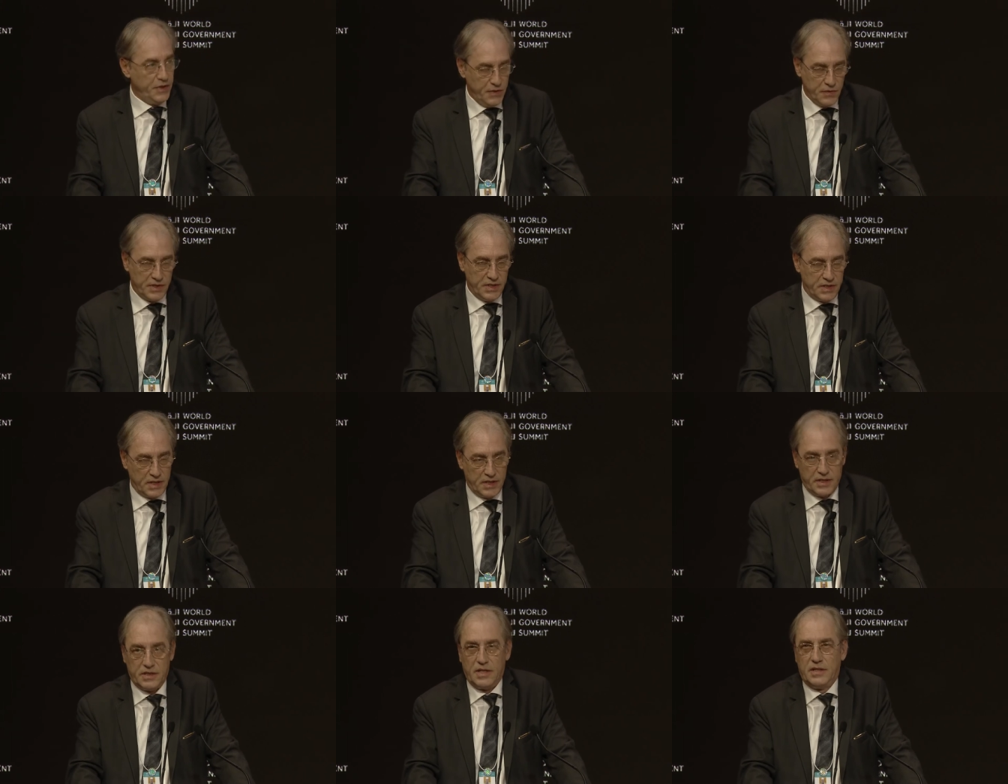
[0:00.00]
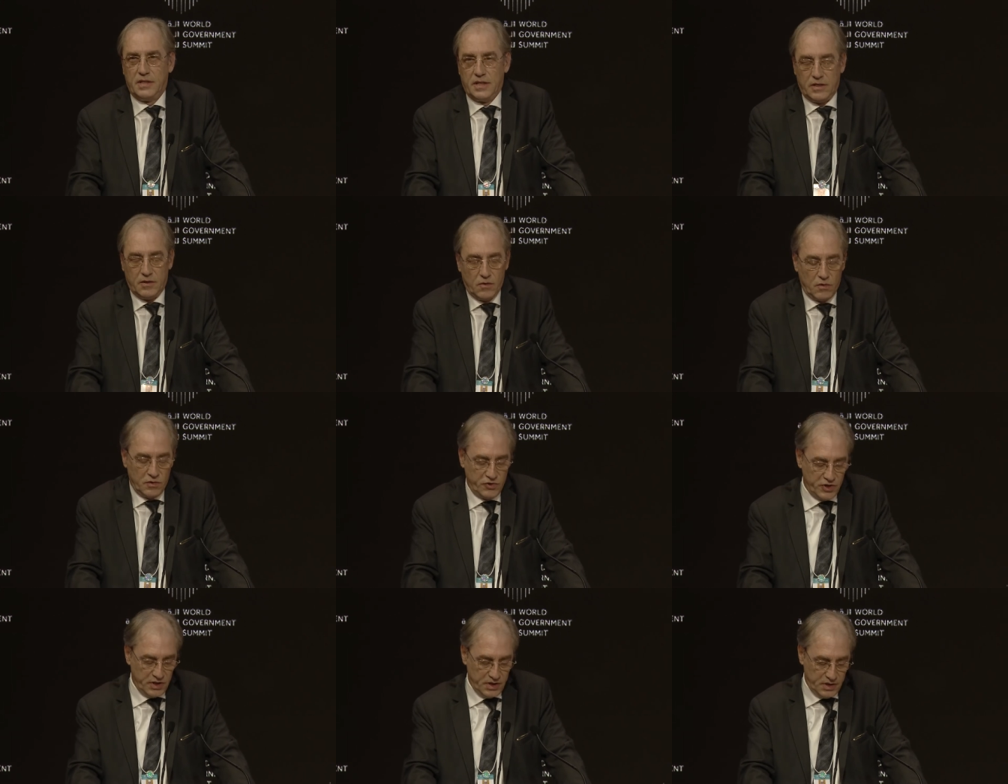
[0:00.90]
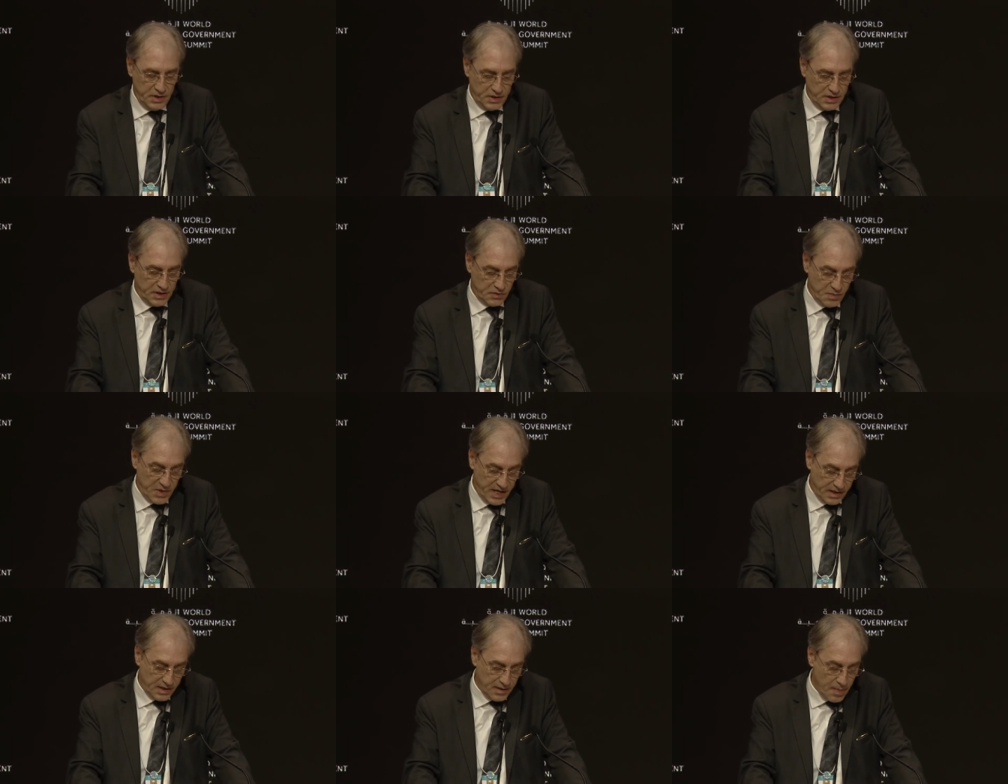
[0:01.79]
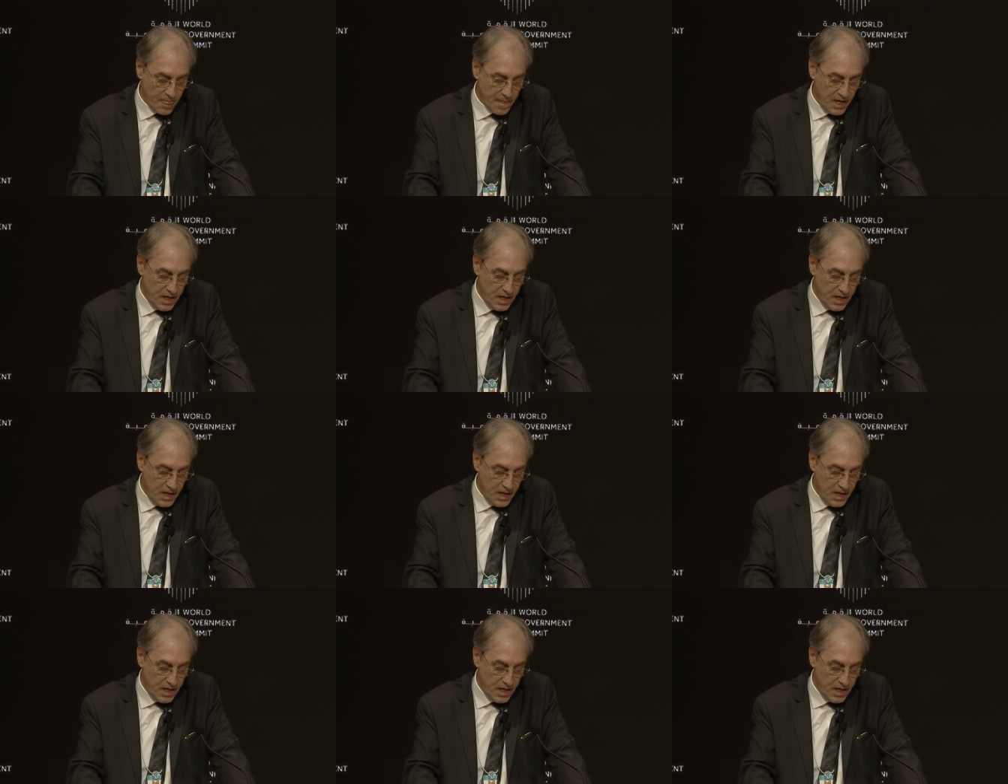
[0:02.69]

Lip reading: use it as a technology testbed.